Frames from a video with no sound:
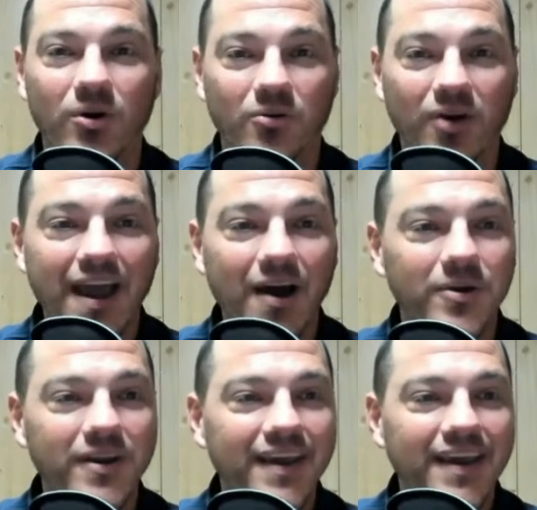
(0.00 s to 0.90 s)

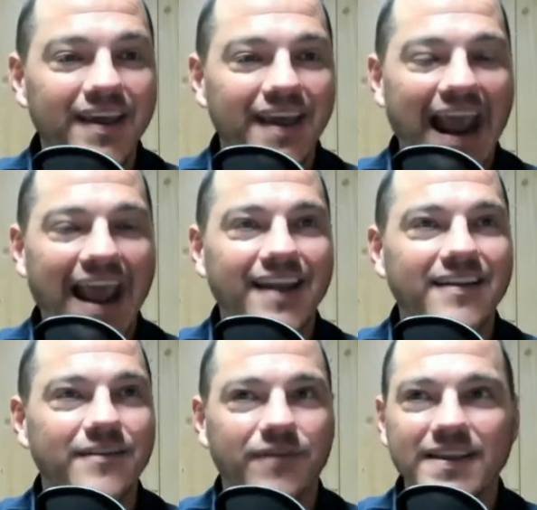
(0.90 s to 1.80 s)
around.
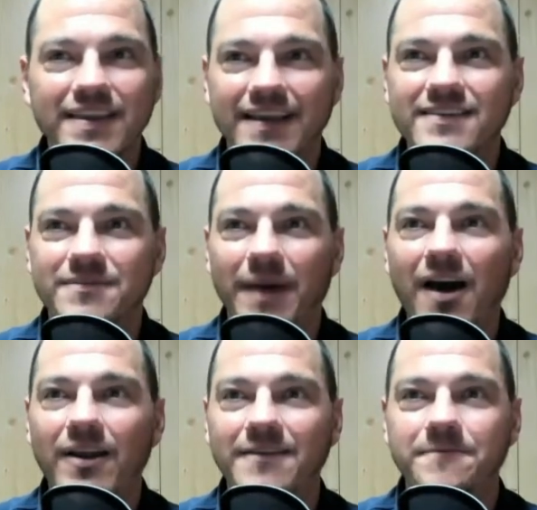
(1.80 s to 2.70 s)
And the funny thing is
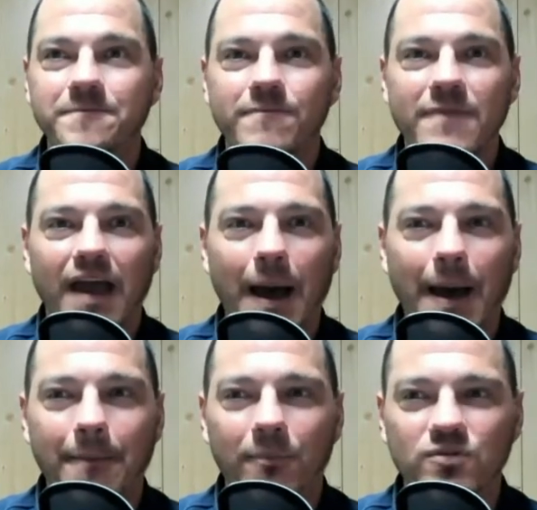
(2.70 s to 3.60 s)
about it,
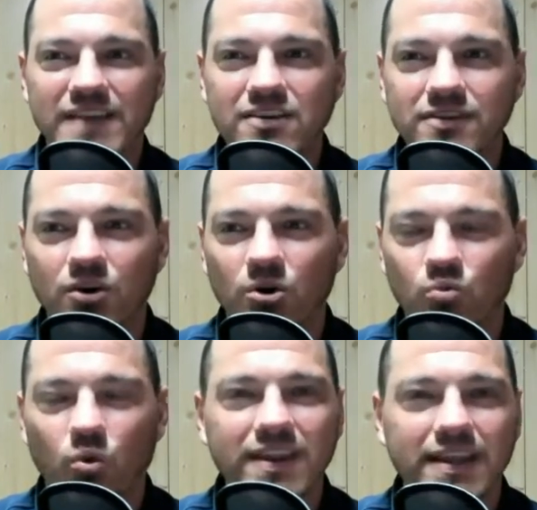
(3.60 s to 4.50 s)
was actually told
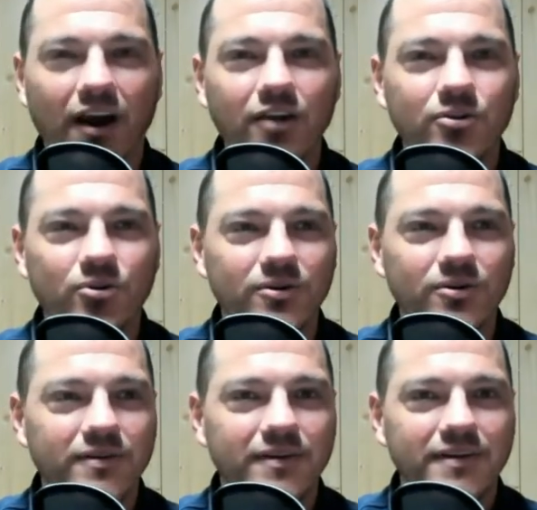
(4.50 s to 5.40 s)
one of the other
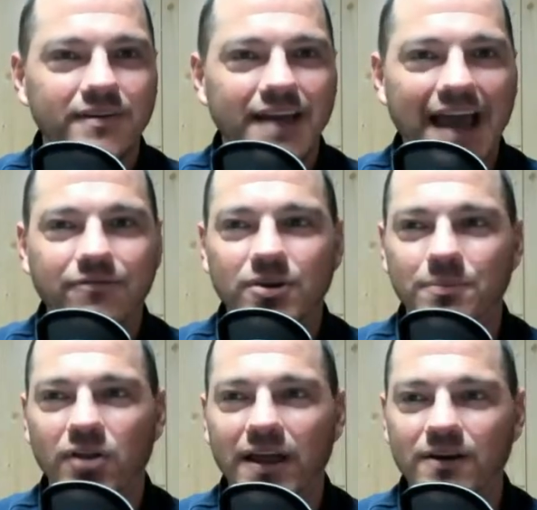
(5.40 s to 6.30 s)
African
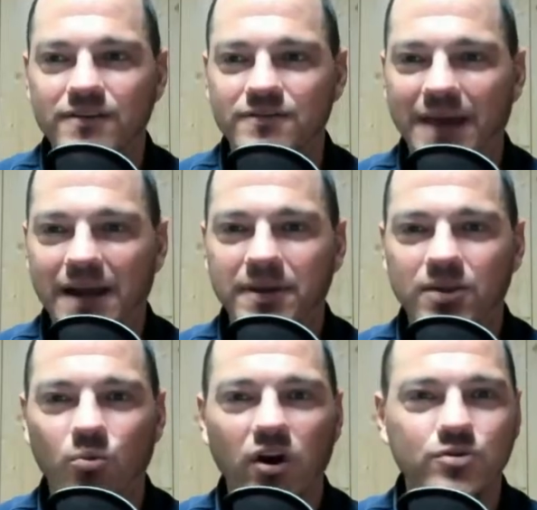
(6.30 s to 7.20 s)
players might have been
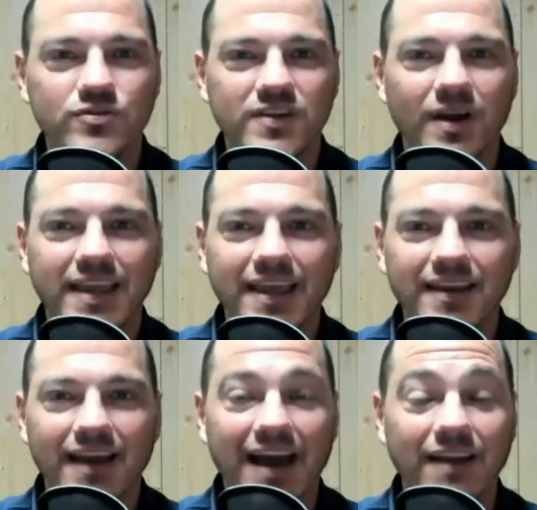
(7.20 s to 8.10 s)
the one who snuck
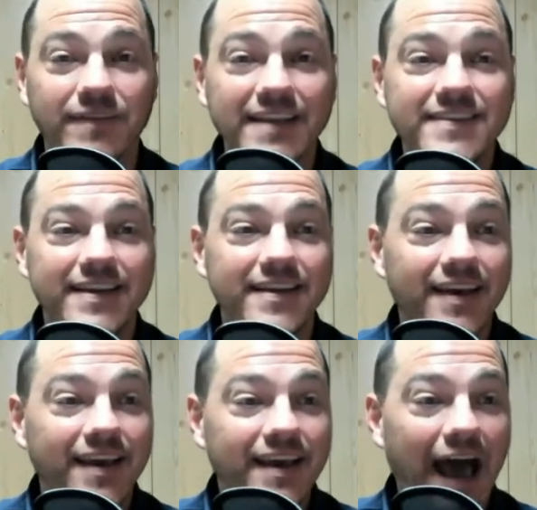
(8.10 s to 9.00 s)
in on a visit,
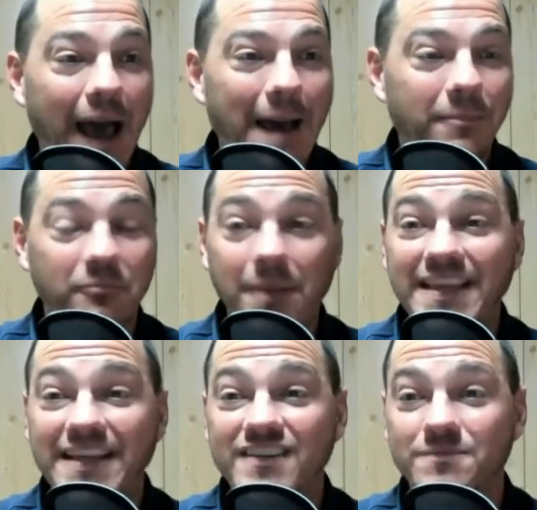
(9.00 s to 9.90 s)
but maybe
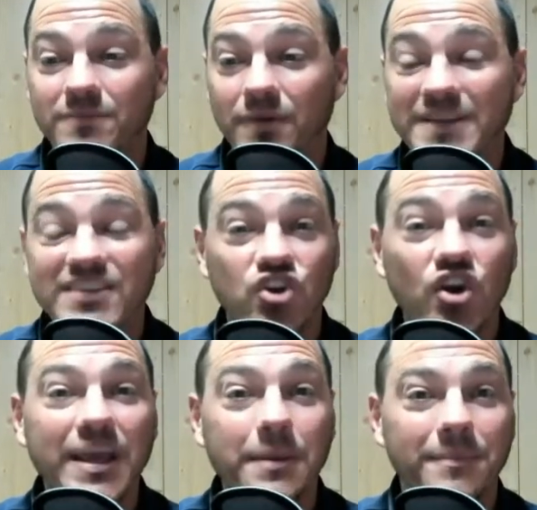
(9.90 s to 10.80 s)
they just
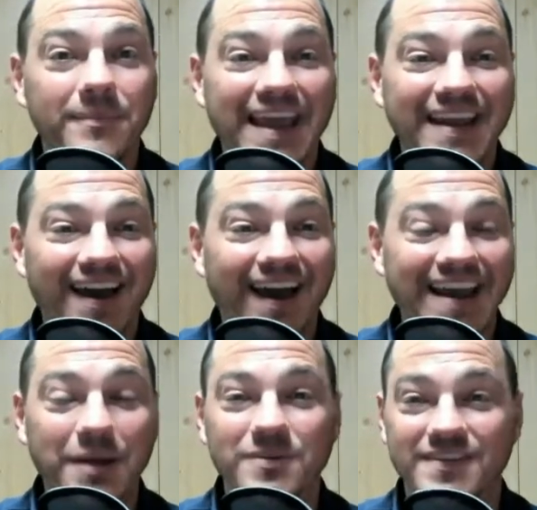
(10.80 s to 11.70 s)
mistook him, and
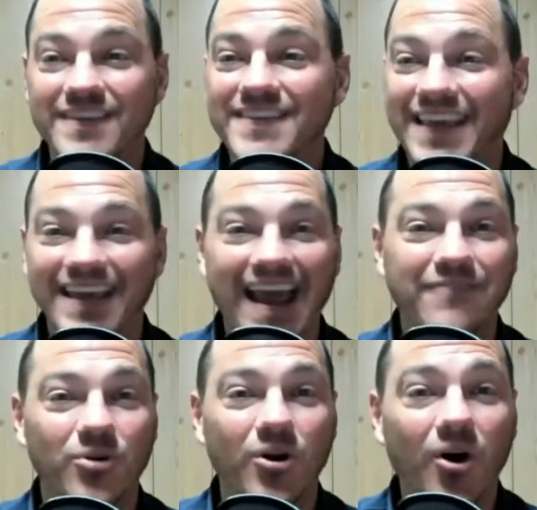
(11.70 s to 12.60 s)
it was this kid
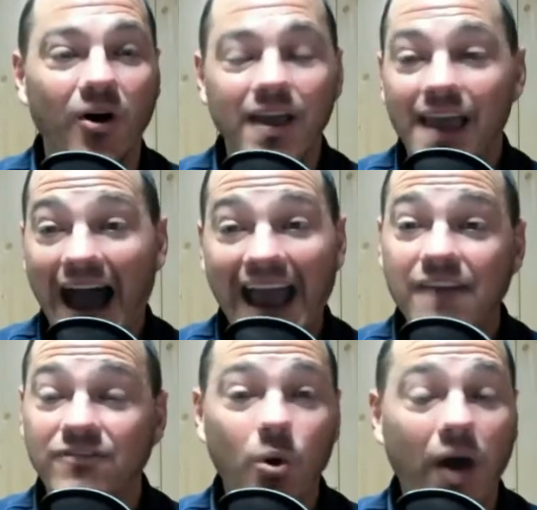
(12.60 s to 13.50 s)
after all. I
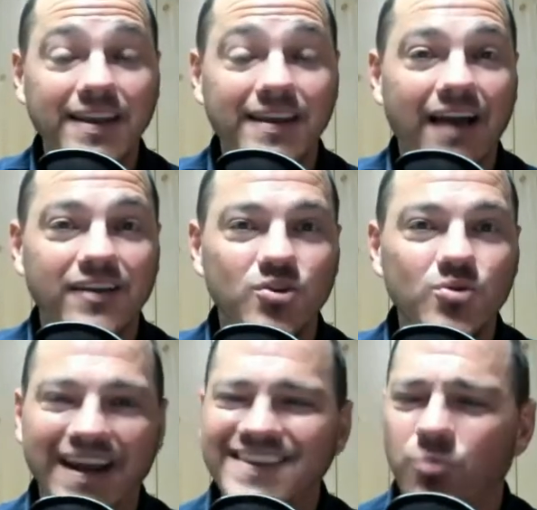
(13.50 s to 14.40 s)
have no idea how you do
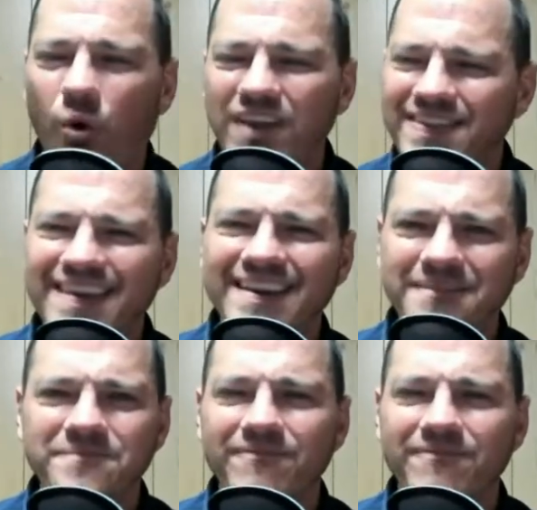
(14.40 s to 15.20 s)
that. It's one thing